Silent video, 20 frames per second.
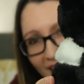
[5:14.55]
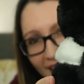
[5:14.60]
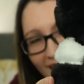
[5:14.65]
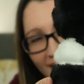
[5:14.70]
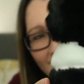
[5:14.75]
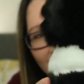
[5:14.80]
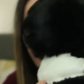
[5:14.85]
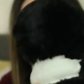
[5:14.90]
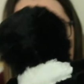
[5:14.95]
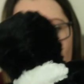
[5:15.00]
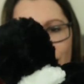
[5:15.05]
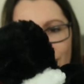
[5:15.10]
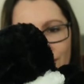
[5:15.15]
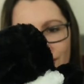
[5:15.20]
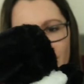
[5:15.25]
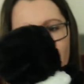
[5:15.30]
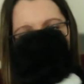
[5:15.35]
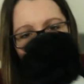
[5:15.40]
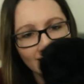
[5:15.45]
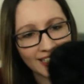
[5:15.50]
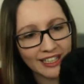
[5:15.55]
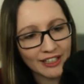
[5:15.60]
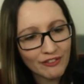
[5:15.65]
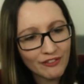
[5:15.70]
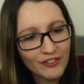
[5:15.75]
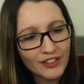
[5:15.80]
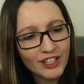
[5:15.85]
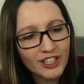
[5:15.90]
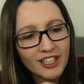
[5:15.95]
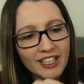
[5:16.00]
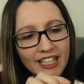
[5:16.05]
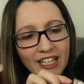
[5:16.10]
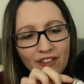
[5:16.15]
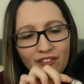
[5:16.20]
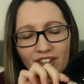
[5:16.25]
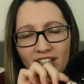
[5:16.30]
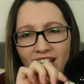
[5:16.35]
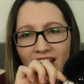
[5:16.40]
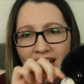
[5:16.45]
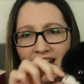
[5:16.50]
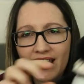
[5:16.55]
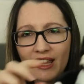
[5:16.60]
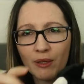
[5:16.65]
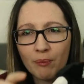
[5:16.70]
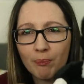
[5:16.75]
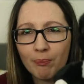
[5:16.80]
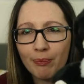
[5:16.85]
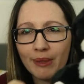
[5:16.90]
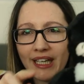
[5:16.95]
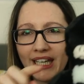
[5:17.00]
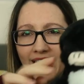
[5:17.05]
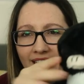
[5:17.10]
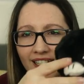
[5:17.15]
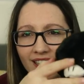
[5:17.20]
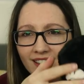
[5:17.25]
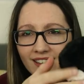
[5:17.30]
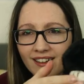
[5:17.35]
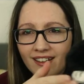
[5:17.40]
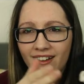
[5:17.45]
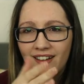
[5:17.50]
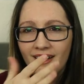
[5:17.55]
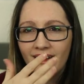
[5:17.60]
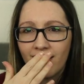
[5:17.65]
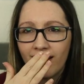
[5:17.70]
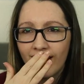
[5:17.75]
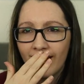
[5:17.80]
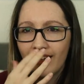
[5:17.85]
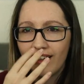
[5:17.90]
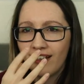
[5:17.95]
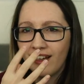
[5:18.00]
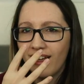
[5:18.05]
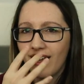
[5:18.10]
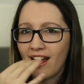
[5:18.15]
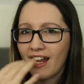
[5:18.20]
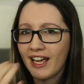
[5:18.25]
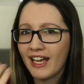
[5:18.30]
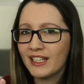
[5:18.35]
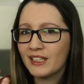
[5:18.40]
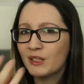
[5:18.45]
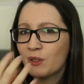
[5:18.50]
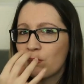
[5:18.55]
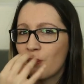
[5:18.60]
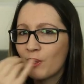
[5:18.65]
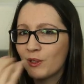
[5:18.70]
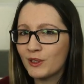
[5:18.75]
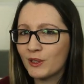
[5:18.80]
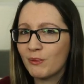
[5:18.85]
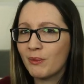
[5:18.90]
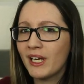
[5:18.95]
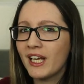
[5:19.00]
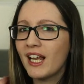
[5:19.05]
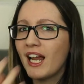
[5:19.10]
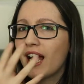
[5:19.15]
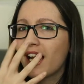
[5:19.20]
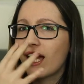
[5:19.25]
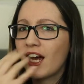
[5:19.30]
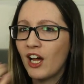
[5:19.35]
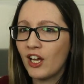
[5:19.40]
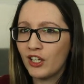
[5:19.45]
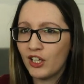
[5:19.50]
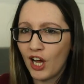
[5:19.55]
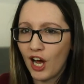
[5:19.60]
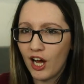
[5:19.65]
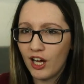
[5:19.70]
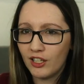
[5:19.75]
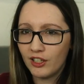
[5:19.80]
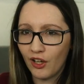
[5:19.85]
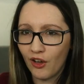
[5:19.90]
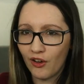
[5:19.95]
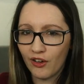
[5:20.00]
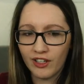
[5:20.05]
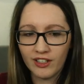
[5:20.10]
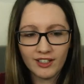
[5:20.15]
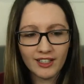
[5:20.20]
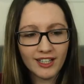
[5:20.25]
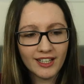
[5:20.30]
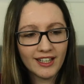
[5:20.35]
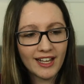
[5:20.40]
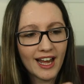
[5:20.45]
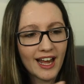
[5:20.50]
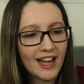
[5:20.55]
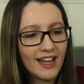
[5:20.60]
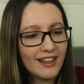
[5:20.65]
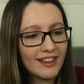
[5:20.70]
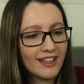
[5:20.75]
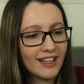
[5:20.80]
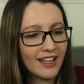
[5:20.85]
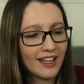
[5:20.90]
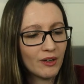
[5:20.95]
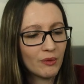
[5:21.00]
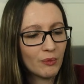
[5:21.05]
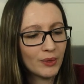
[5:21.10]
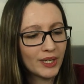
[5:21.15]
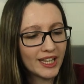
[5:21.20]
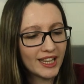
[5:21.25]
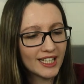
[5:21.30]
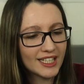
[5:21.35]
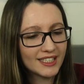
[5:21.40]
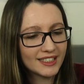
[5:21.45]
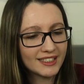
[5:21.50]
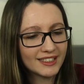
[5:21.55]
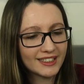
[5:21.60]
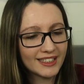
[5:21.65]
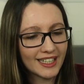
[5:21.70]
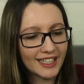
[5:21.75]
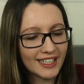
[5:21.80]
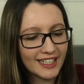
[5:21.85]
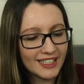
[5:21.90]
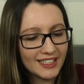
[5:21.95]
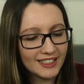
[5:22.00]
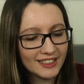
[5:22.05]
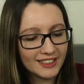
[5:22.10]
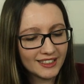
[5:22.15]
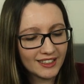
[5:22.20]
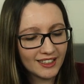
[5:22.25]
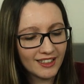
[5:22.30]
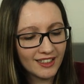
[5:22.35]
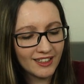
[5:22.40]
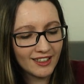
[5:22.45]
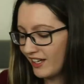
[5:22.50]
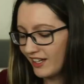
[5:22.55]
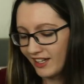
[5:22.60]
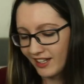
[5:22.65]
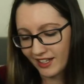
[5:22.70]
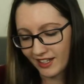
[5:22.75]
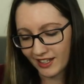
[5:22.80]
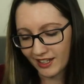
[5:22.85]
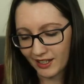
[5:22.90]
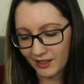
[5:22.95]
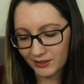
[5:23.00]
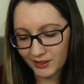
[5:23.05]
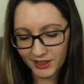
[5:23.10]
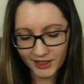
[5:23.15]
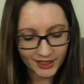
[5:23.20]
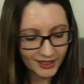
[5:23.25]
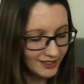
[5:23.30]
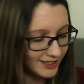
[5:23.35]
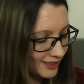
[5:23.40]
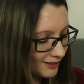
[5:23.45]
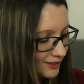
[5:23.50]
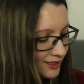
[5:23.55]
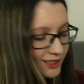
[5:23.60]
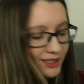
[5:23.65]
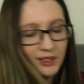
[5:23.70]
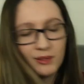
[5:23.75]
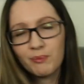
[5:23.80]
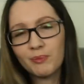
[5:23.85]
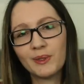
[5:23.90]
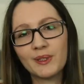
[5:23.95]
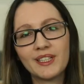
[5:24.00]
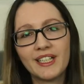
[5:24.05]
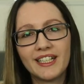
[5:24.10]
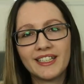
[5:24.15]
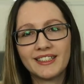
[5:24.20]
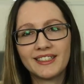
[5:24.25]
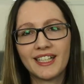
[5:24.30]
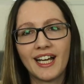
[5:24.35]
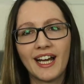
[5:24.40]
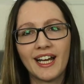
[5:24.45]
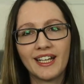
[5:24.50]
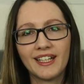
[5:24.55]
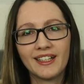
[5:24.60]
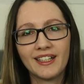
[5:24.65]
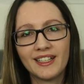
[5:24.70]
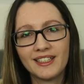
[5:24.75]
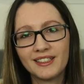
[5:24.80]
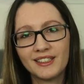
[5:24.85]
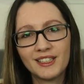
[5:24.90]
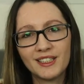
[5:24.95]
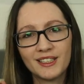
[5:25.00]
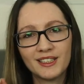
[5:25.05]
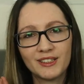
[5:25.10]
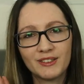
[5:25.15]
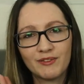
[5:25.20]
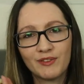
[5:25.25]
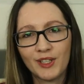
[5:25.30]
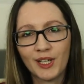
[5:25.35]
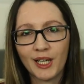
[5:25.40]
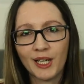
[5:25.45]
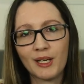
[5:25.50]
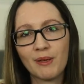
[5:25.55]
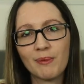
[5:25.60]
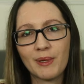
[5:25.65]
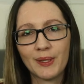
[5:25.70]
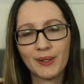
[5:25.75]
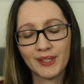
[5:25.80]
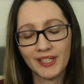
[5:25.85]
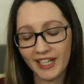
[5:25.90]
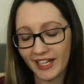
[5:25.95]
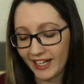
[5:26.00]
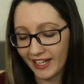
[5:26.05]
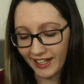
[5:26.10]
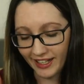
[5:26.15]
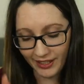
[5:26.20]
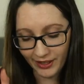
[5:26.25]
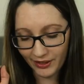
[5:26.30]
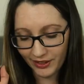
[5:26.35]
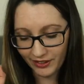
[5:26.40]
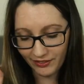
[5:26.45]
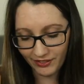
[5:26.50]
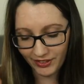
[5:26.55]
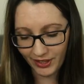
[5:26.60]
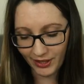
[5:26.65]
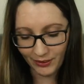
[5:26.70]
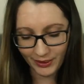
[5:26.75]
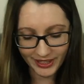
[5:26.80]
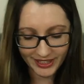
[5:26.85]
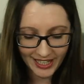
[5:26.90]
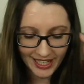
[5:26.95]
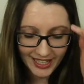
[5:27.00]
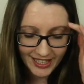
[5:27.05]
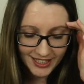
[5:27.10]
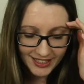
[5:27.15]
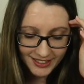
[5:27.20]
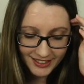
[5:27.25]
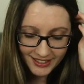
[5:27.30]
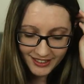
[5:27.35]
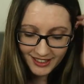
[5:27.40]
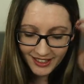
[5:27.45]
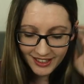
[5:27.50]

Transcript: like a, nif a niffler. Even like the beak like, it's supposed to be, like, a lot longer than that, than what this is. I'm just, I'm just gonna put that aside. Let's just forget about that. I don't even know what that is.